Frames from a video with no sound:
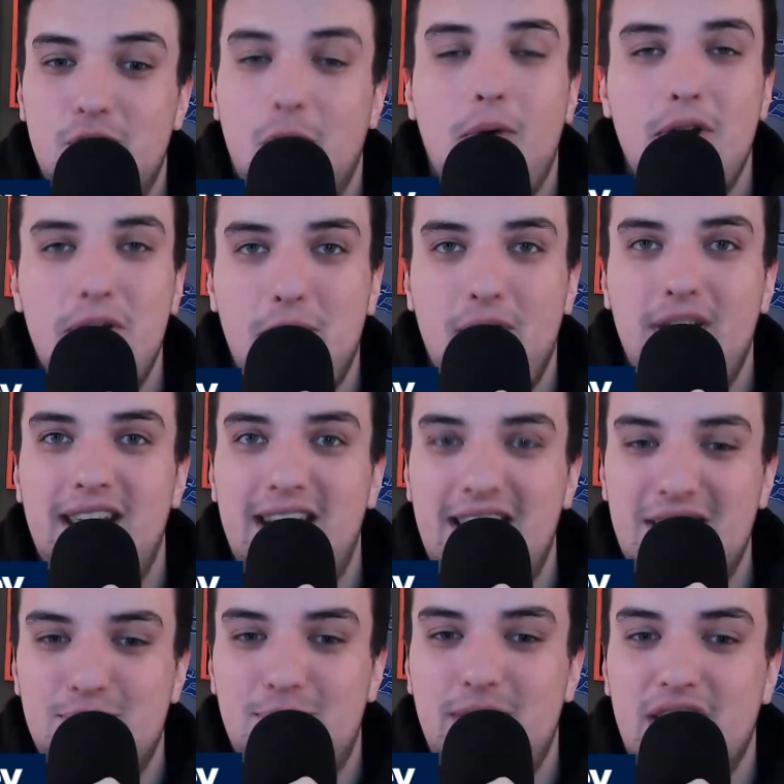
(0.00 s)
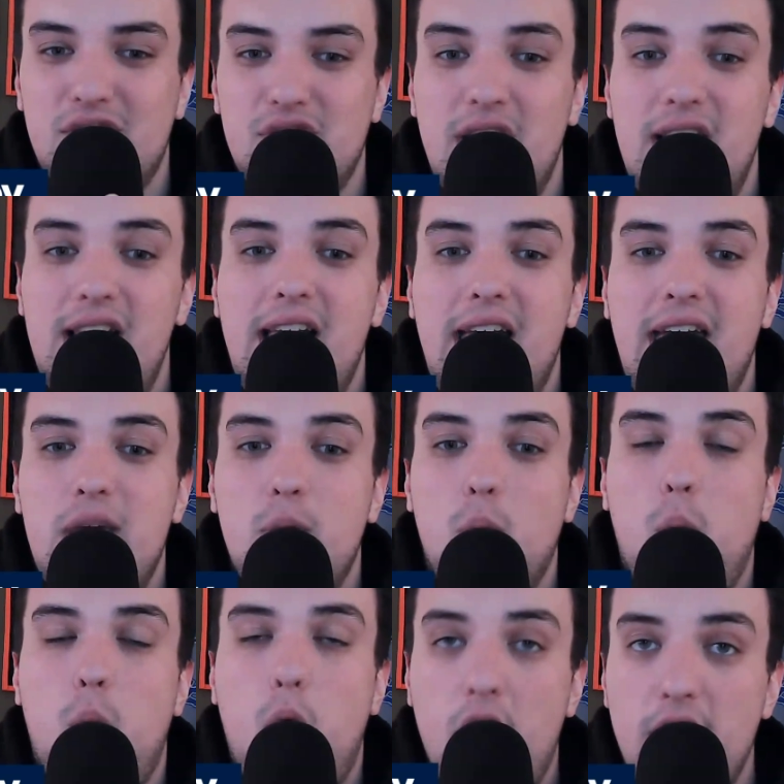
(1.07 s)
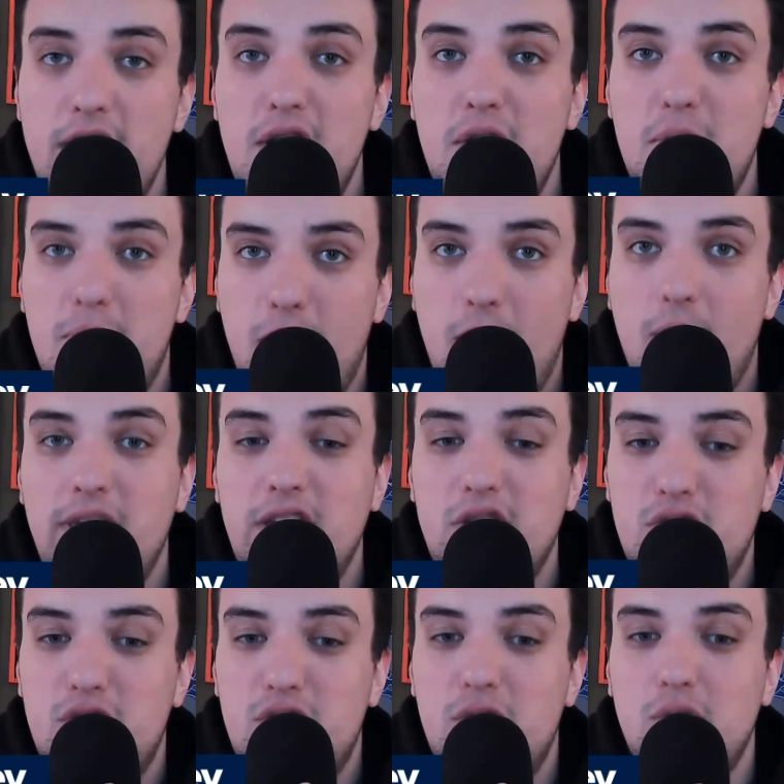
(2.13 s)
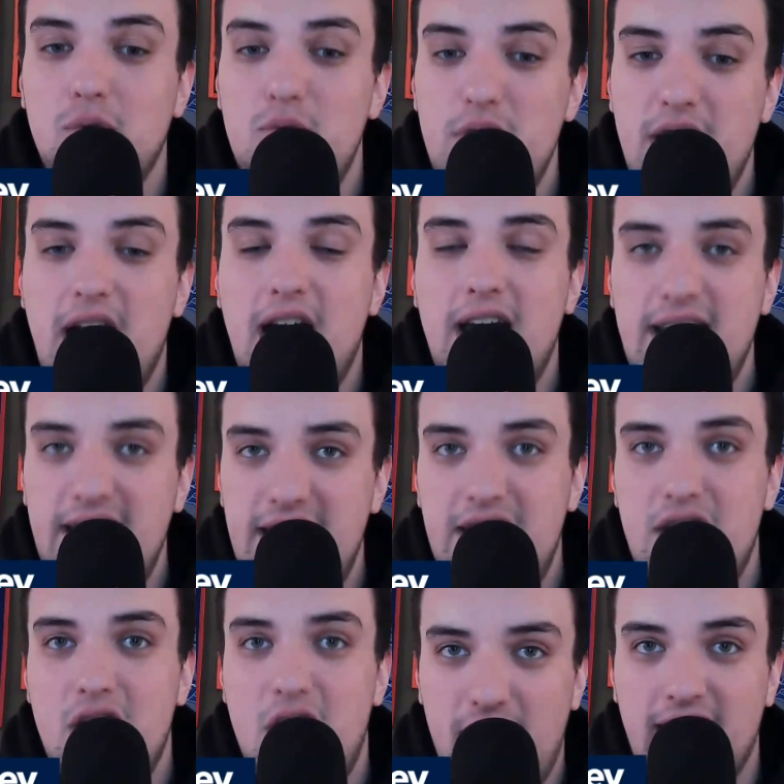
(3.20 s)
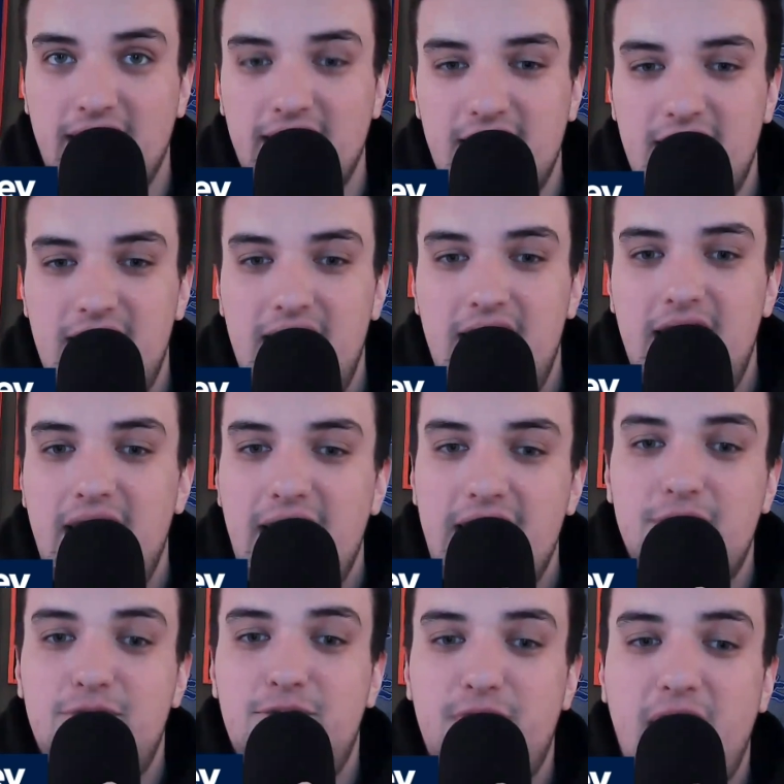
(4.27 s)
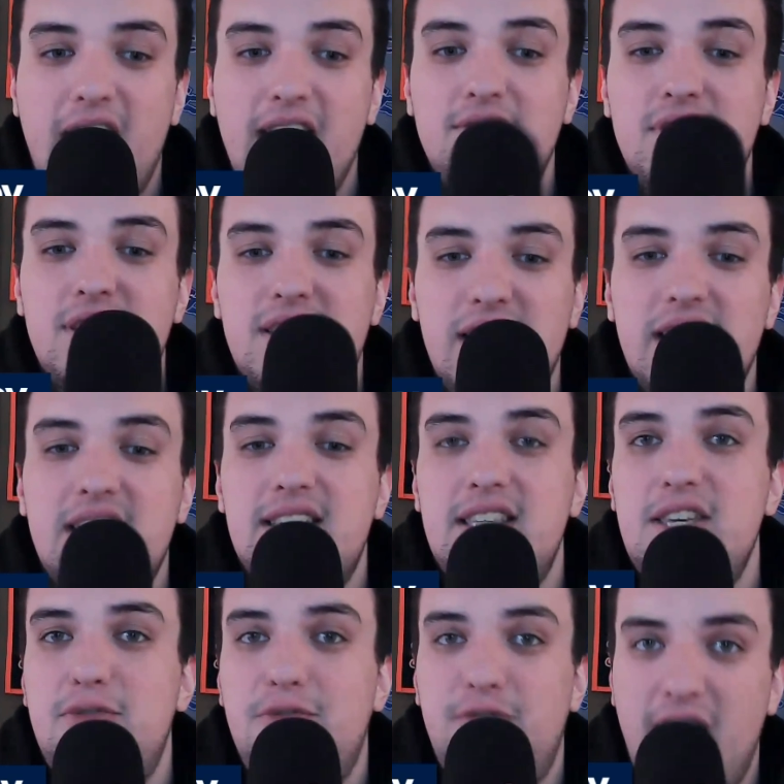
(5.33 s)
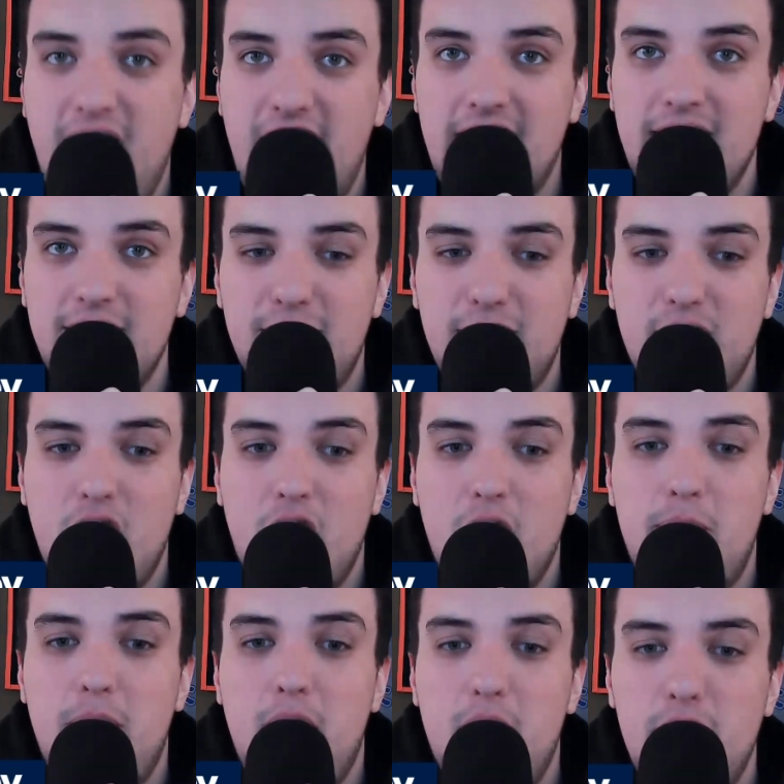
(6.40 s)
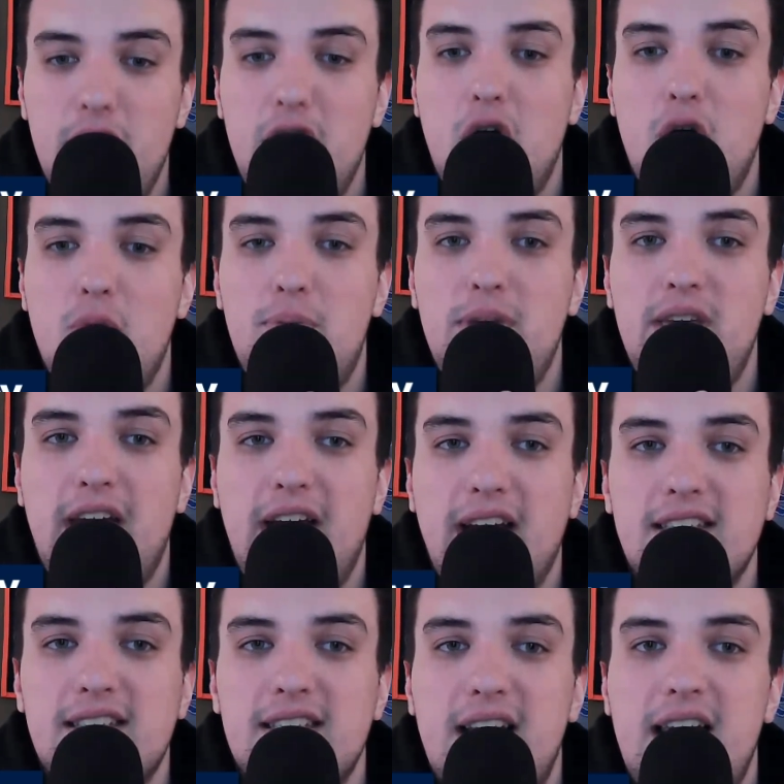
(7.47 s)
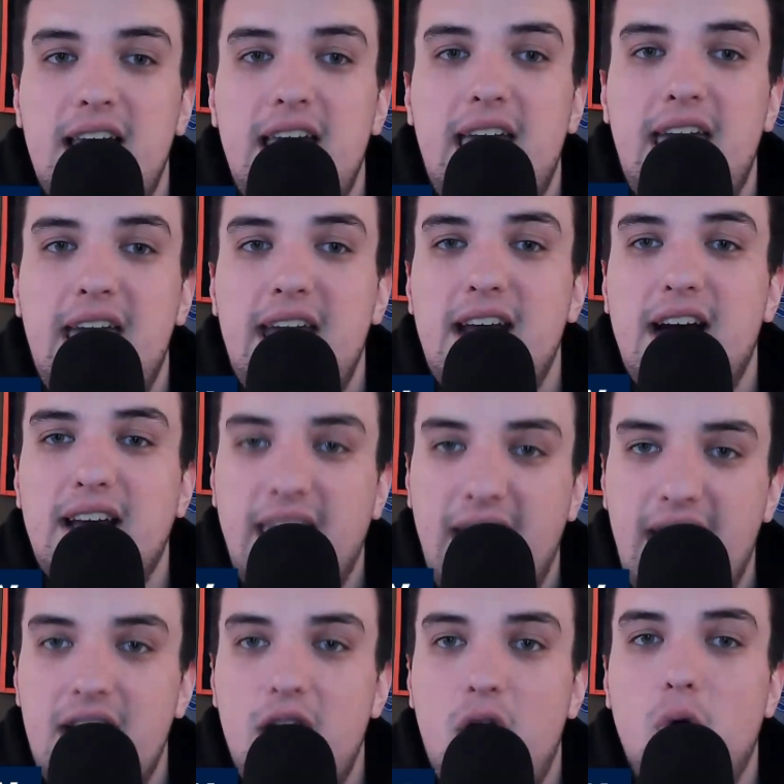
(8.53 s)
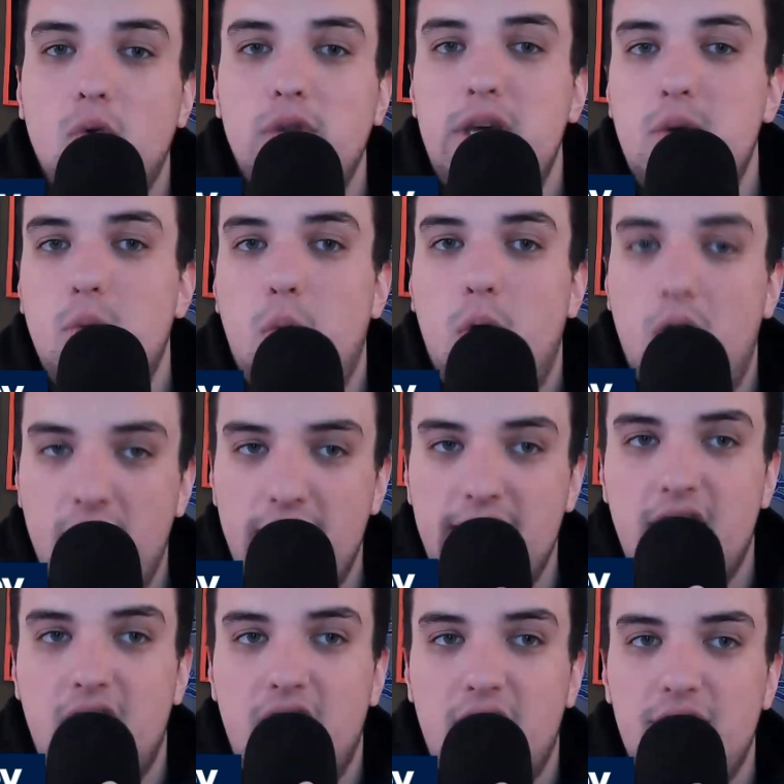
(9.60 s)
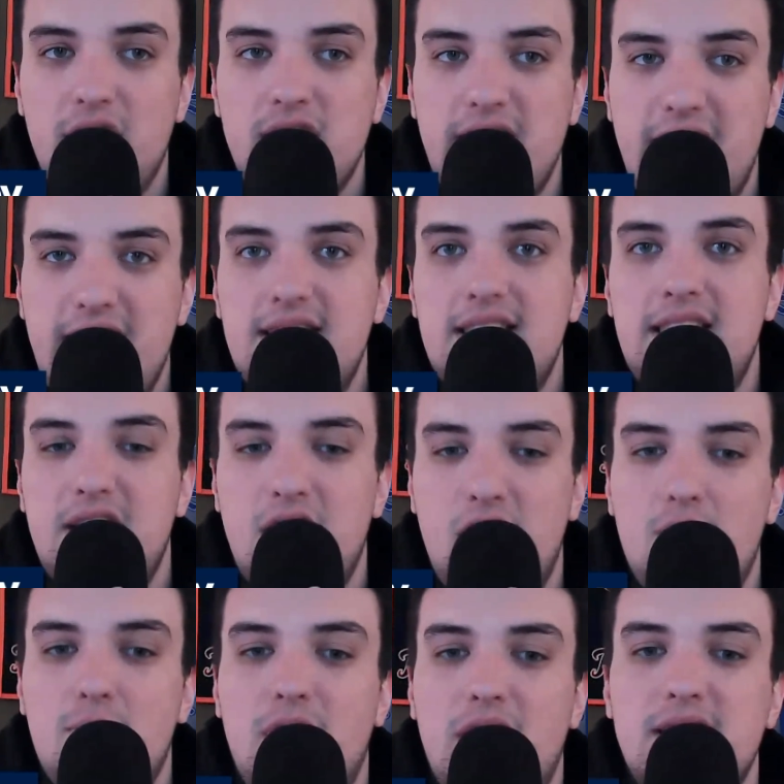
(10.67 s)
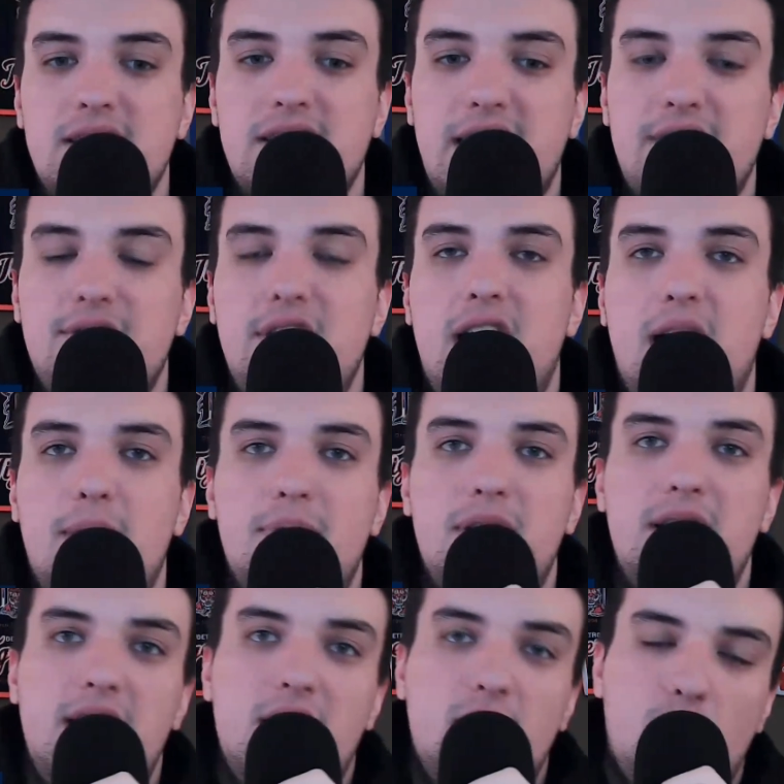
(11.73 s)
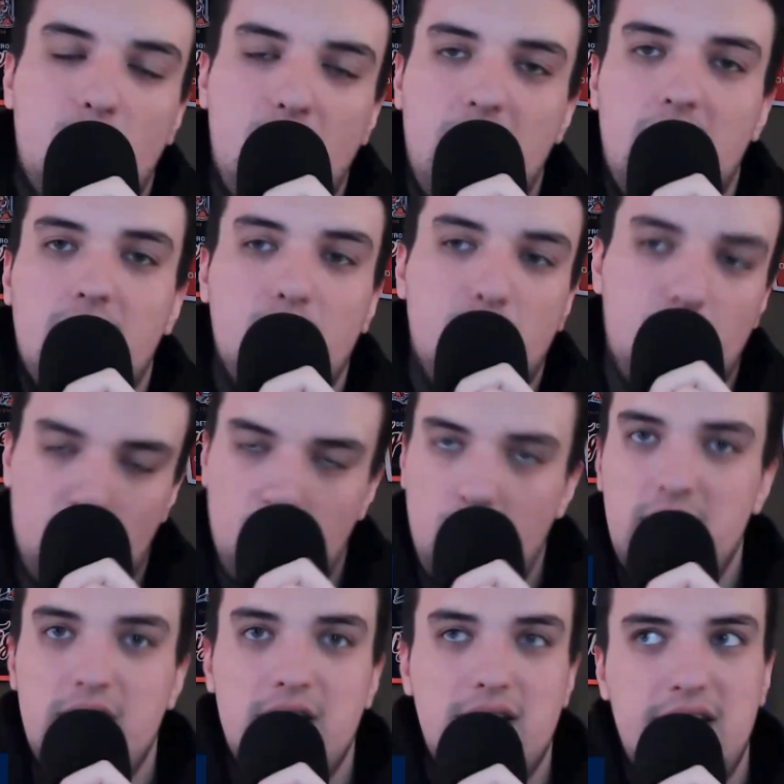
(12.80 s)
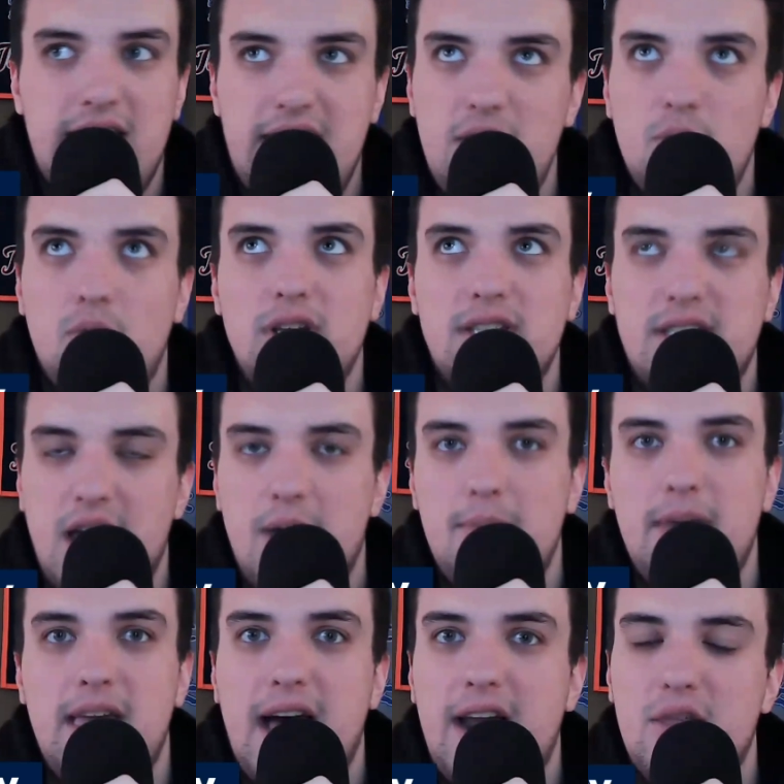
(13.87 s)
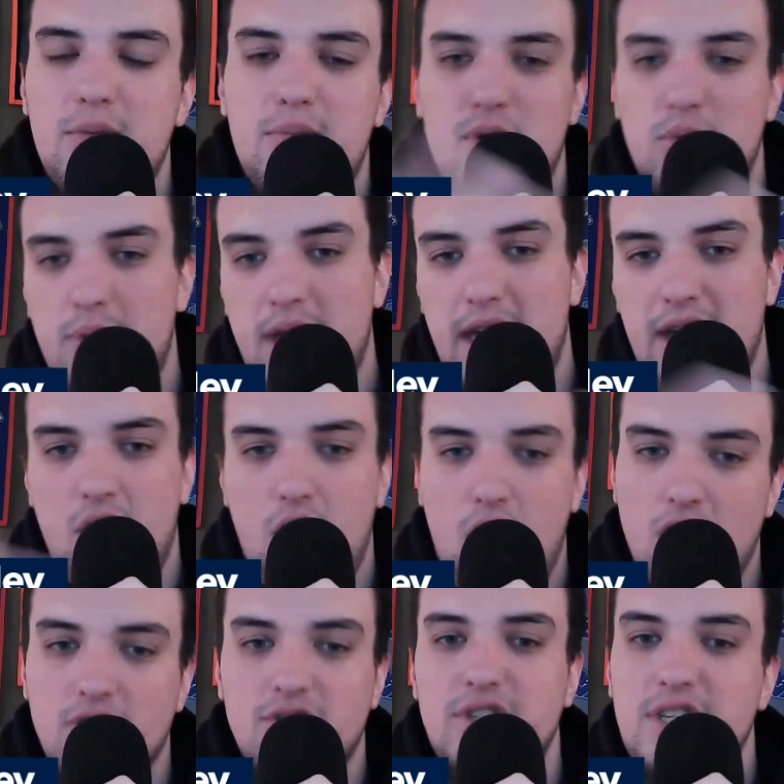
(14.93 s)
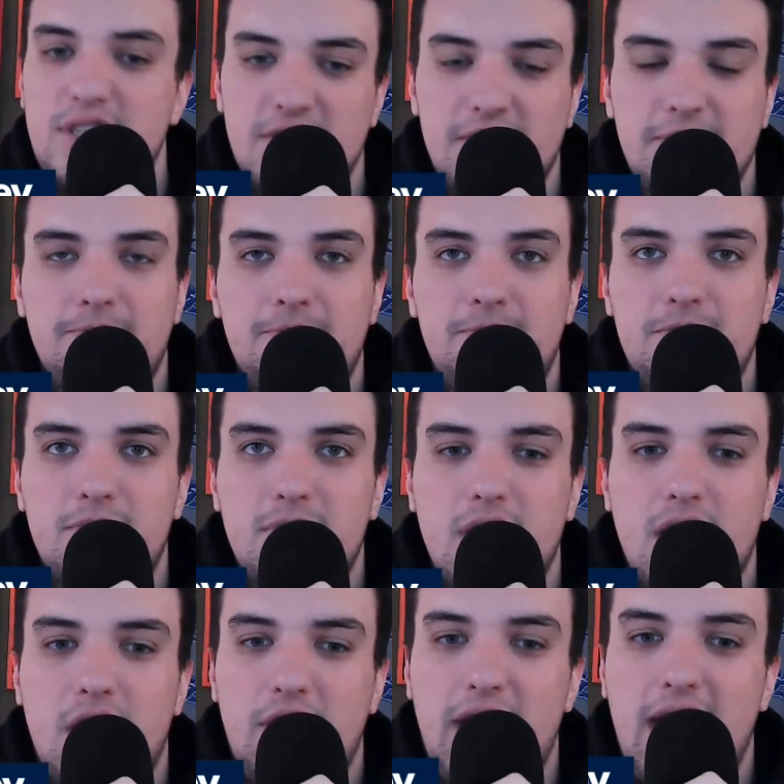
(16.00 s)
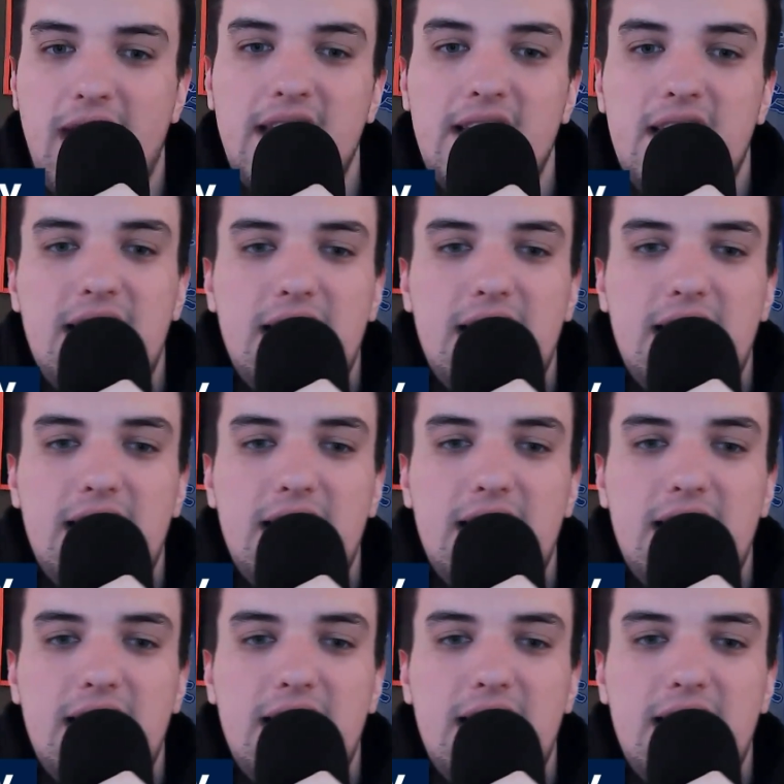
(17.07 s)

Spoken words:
21 innings pitched, a 1.29 ERA, a 565 opponent OPS, and again, only one of his 18 home runs given up were when he was coming out of the bullpen all season, okay?